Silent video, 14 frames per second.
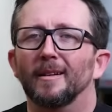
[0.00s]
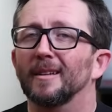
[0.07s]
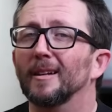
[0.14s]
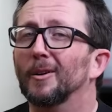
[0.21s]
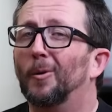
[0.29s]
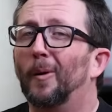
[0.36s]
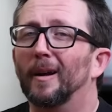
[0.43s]

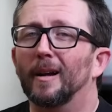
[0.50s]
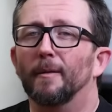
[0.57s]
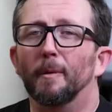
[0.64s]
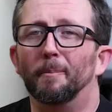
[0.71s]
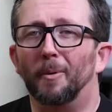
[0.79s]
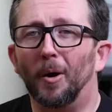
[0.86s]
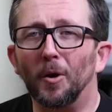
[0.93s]
didn't quite have
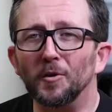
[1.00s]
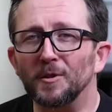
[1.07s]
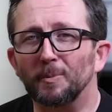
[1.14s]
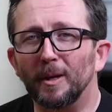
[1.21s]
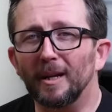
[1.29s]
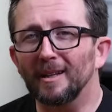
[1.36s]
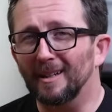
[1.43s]
the ball
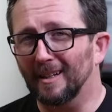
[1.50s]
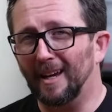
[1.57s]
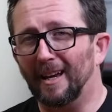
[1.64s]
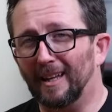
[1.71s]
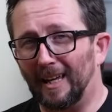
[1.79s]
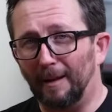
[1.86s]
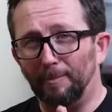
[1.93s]
speed to
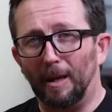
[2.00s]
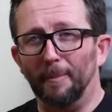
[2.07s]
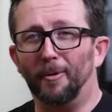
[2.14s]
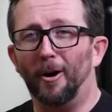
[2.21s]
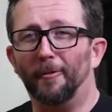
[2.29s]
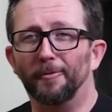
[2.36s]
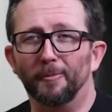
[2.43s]
kind of keep that
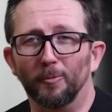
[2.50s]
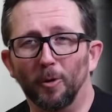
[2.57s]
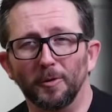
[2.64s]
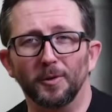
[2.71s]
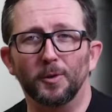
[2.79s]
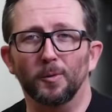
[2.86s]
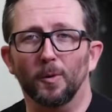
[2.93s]
ball from
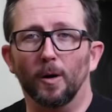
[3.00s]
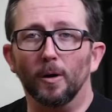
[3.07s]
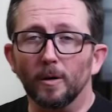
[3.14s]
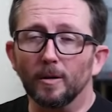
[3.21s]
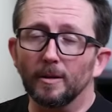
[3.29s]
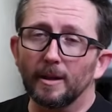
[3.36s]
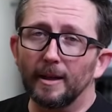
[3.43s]
rolling too
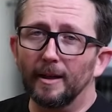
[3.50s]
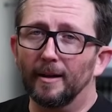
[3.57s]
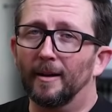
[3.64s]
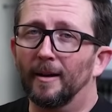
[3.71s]
early.